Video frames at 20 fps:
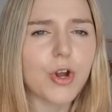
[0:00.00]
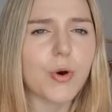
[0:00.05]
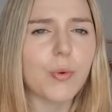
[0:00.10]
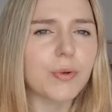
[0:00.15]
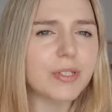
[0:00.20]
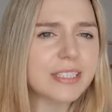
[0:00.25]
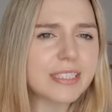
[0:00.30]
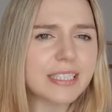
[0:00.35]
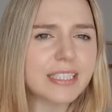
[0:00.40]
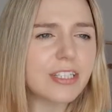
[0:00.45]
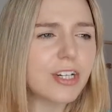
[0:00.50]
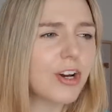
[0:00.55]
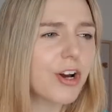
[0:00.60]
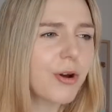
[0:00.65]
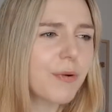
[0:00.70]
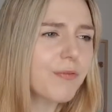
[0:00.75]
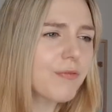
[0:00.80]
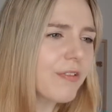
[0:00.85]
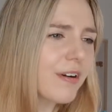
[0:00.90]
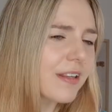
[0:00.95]
We're sitting at
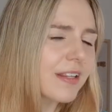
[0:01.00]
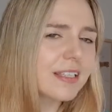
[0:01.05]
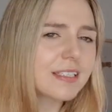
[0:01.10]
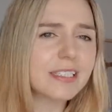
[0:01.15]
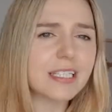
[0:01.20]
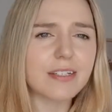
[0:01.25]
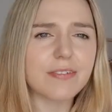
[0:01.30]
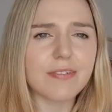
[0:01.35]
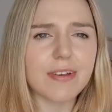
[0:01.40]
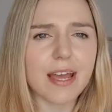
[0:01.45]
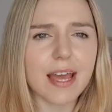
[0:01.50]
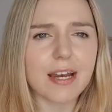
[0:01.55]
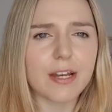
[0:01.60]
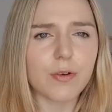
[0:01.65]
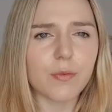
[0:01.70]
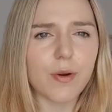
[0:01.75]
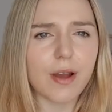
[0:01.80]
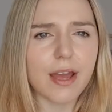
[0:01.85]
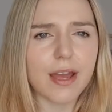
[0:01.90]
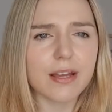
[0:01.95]
home in front of the TV
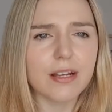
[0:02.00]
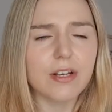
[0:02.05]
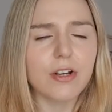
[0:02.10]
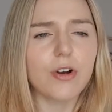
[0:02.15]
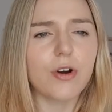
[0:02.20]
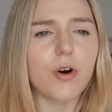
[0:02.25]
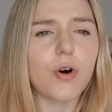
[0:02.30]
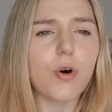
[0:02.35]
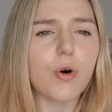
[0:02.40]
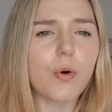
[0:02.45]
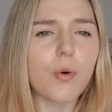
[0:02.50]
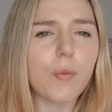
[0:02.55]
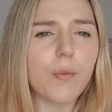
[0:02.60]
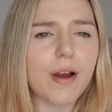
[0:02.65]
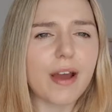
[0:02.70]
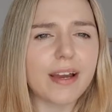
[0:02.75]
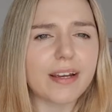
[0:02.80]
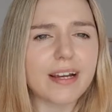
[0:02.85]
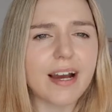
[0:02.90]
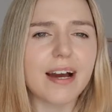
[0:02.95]
anyway, or
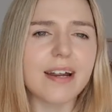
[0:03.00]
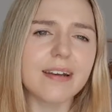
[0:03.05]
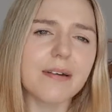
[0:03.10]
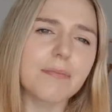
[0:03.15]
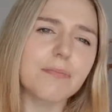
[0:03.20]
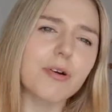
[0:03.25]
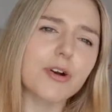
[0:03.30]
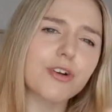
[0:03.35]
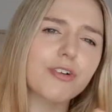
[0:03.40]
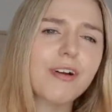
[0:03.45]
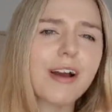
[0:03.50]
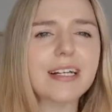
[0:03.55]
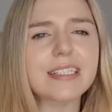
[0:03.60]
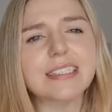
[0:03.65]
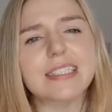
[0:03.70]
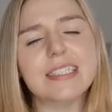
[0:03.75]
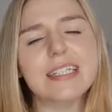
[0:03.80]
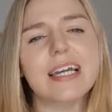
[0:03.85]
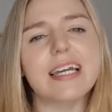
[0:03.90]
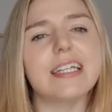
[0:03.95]
we're kind of
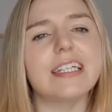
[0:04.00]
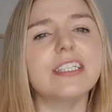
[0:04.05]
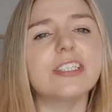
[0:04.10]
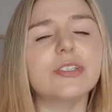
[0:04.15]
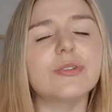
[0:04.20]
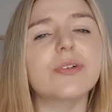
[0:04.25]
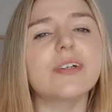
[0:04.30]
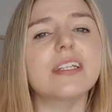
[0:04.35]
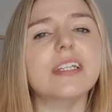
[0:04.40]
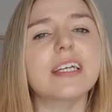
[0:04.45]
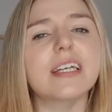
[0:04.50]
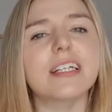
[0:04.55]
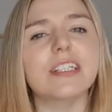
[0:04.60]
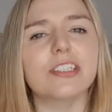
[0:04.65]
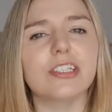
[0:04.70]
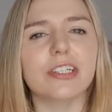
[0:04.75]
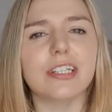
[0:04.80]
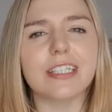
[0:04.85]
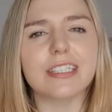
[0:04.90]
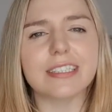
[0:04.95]
procrastinating doing things.
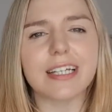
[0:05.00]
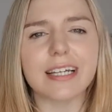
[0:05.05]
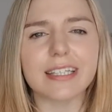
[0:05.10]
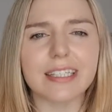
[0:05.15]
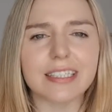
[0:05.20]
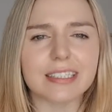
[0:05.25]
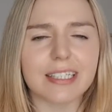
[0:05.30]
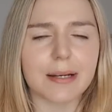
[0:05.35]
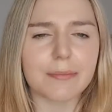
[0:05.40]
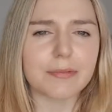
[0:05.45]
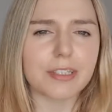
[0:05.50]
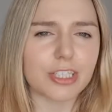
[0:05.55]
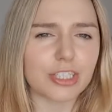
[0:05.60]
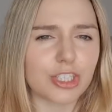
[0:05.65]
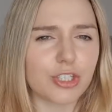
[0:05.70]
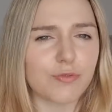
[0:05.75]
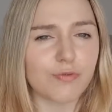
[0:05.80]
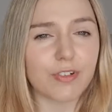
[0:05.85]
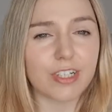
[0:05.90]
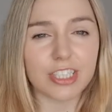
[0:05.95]
So let's take this time to
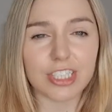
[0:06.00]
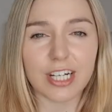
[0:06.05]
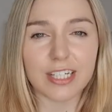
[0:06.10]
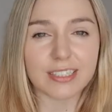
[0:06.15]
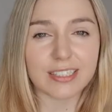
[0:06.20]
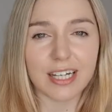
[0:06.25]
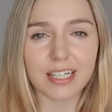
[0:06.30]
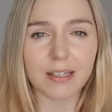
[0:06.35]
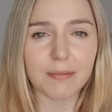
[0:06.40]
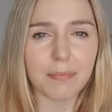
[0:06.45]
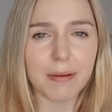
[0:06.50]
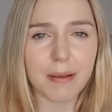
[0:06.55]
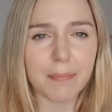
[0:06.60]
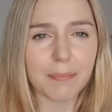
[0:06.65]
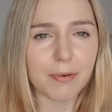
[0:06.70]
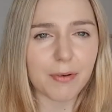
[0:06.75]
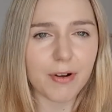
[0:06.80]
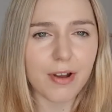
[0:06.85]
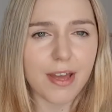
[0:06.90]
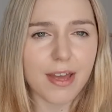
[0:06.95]
actually reach out to other
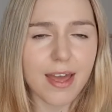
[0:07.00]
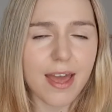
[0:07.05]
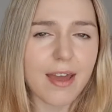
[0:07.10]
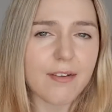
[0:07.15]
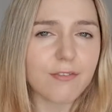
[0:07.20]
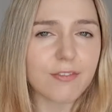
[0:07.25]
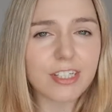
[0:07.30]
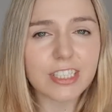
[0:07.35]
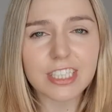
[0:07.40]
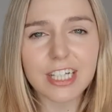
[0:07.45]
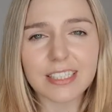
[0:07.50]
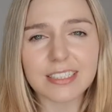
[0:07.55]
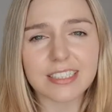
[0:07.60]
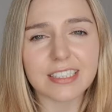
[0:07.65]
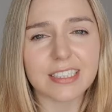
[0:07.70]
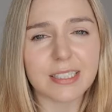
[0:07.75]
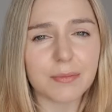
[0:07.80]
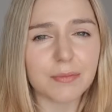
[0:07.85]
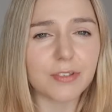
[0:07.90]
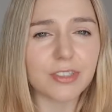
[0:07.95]
people and reach out to
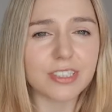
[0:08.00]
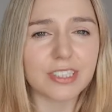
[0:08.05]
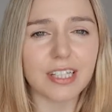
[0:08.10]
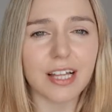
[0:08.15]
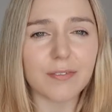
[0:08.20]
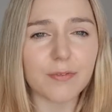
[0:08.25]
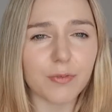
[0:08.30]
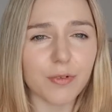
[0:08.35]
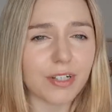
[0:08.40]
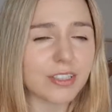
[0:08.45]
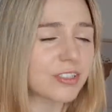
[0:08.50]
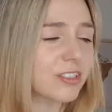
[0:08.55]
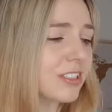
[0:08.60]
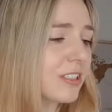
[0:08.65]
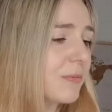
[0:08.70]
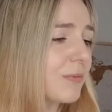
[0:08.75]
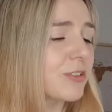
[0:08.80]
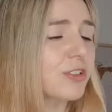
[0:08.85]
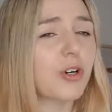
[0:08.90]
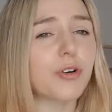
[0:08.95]
some of those loved ones or
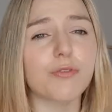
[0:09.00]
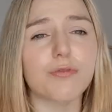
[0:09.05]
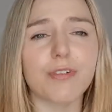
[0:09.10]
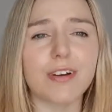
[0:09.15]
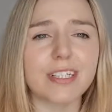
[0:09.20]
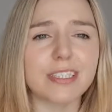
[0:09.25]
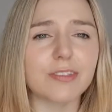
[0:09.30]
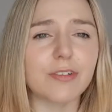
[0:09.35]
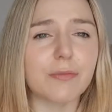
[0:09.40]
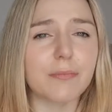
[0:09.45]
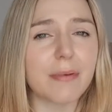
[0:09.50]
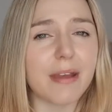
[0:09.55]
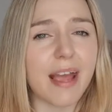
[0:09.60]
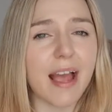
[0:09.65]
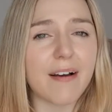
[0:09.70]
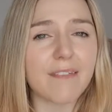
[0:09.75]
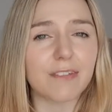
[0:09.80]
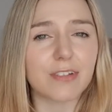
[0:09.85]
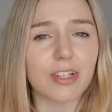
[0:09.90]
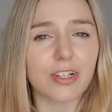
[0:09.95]
some of those old friends that we may
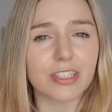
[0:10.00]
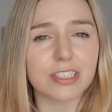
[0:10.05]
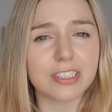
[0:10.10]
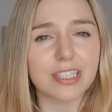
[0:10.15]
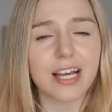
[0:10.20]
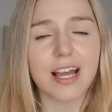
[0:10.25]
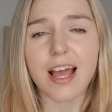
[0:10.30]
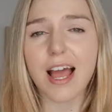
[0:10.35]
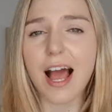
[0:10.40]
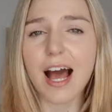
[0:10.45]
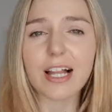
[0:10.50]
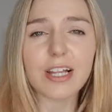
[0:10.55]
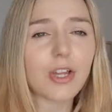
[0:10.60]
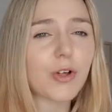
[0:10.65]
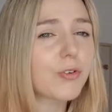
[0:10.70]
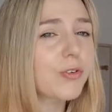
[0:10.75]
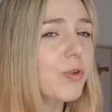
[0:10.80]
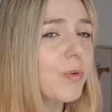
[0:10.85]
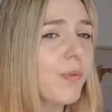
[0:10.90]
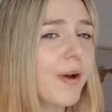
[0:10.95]
have lost
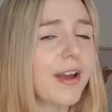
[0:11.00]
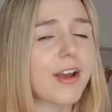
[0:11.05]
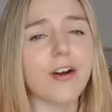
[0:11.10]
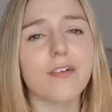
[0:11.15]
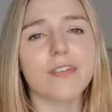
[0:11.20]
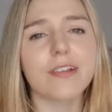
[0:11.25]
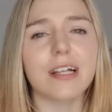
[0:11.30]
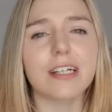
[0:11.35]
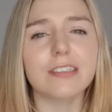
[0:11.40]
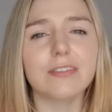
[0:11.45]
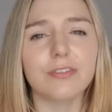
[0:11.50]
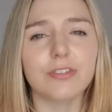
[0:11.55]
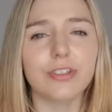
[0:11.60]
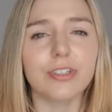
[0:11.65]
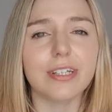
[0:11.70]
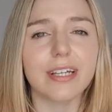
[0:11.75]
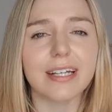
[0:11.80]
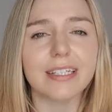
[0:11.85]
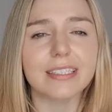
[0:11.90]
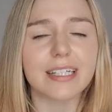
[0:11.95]
along the way over the last few
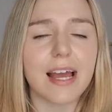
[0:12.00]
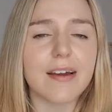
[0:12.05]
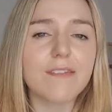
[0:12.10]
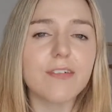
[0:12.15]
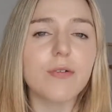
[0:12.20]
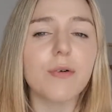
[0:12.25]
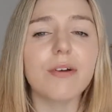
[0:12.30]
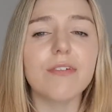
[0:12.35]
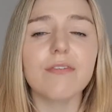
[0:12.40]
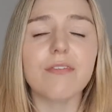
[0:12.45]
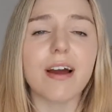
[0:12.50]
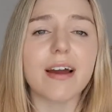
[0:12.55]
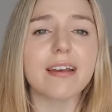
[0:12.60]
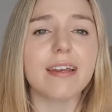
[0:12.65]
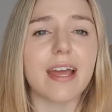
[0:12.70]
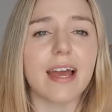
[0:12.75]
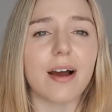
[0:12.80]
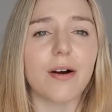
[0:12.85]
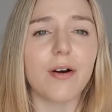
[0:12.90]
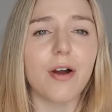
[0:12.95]
years. Everyone right
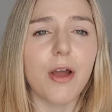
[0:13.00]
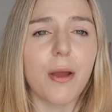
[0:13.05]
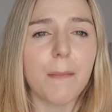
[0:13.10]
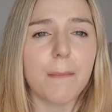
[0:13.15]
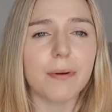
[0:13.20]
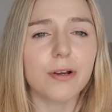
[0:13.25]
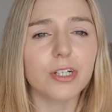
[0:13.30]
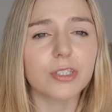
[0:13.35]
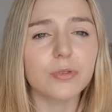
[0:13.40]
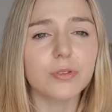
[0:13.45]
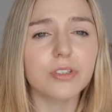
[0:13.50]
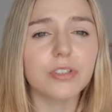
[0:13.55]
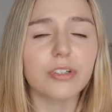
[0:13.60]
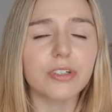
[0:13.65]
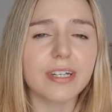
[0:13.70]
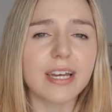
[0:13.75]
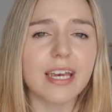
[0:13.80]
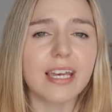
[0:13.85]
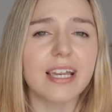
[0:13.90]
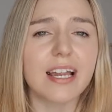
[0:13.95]
now, because we're
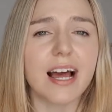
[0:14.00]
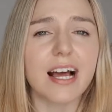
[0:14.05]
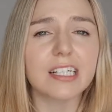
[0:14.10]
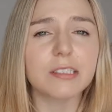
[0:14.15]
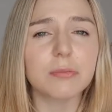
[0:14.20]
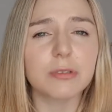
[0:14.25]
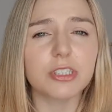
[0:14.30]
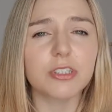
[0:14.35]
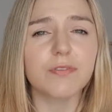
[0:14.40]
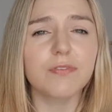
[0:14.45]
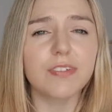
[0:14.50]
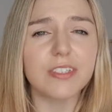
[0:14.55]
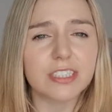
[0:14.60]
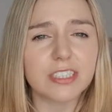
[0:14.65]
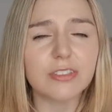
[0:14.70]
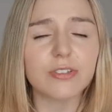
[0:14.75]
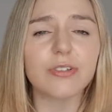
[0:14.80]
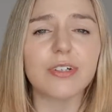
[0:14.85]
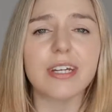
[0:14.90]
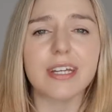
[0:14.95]
not getting as much
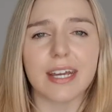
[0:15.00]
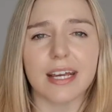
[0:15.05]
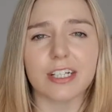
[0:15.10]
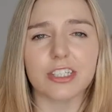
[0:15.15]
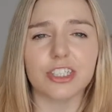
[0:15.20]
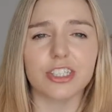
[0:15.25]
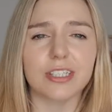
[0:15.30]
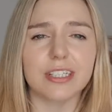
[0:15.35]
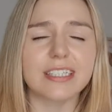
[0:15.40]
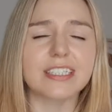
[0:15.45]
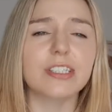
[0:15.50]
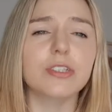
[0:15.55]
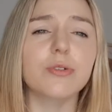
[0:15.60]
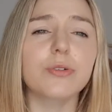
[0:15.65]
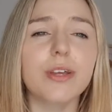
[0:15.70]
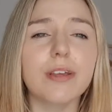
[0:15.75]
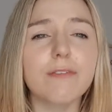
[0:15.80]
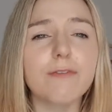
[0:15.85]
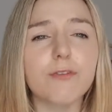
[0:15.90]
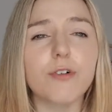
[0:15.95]
physical connection, is
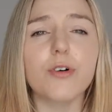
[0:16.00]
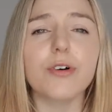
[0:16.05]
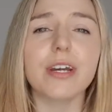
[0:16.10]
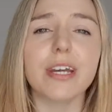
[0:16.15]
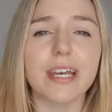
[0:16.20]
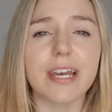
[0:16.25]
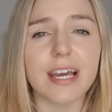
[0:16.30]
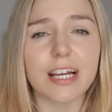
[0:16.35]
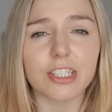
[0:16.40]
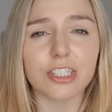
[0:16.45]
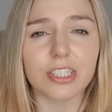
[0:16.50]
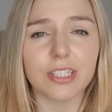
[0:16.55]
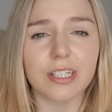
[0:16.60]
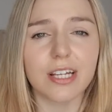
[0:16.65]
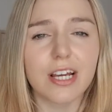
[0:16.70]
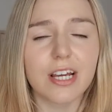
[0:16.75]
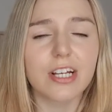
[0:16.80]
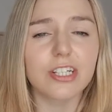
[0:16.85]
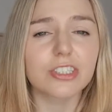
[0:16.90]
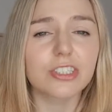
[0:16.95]
looking for connection.
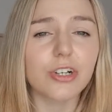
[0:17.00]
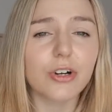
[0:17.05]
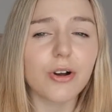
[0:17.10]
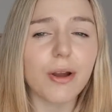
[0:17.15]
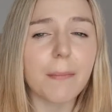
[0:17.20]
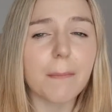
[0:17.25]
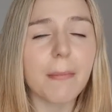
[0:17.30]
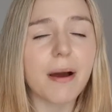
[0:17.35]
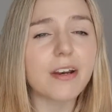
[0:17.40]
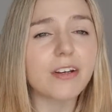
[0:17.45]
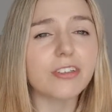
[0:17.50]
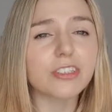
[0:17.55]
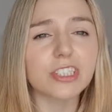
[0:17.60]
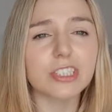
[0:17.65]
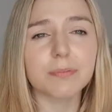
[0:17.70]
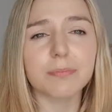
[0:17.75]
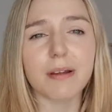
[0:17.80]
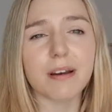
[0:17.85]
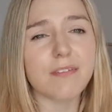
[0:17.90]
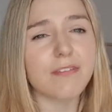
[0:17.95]
So it might not
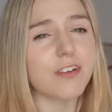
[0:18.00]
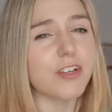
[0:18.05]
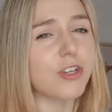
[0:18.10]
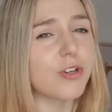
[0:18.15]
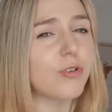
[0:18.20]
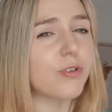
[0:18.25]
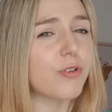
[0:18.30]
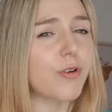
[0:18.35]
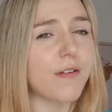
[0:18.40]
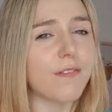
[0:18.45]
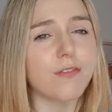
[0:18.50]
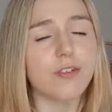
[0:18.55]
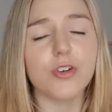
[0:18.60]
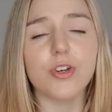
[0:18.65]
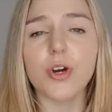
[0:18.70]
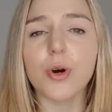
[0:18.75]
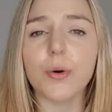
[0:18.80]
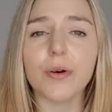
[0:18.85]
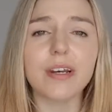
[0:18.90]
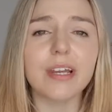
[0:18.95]
just benefit you. You have
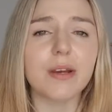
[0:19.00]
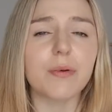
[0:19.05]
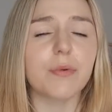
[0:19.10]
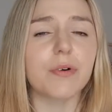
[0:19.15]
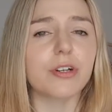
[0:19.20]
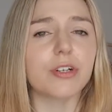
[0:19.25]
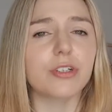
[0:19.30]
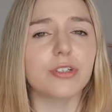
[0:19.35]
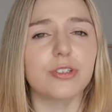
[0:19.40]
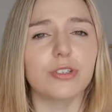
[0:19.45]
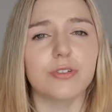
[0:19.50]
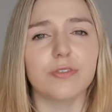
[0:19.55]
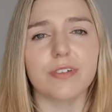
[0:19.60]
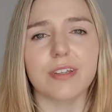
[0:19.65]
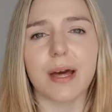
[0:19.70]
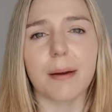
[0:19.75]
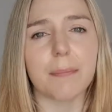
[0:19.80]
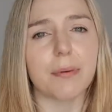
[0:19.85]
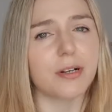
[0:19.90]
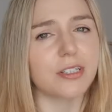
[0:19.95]
no idea what it could do for
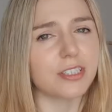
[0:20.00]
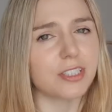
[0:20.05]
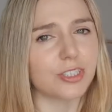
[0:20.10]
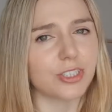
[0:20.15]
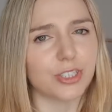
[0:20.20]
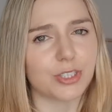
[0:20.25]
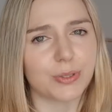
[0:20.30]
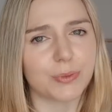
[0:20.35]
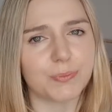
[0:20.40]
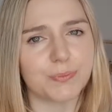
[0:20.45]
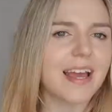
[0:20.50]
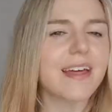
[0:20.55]
that person too.